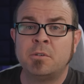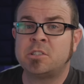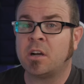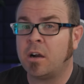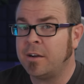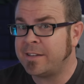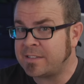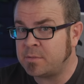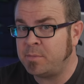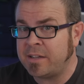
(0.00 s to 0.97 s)
which are
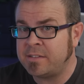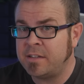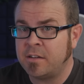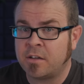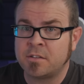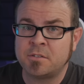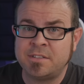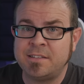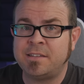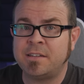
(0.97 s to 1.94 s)
expected, although
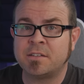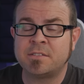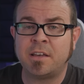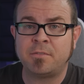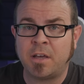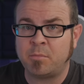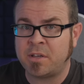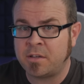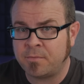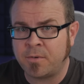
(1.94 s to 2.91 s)
details have not
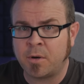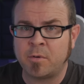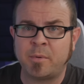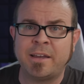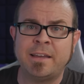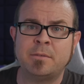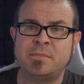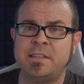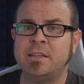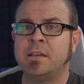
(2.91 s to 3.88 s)
been confirmed by A M
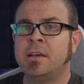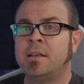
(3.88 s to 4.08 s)
D.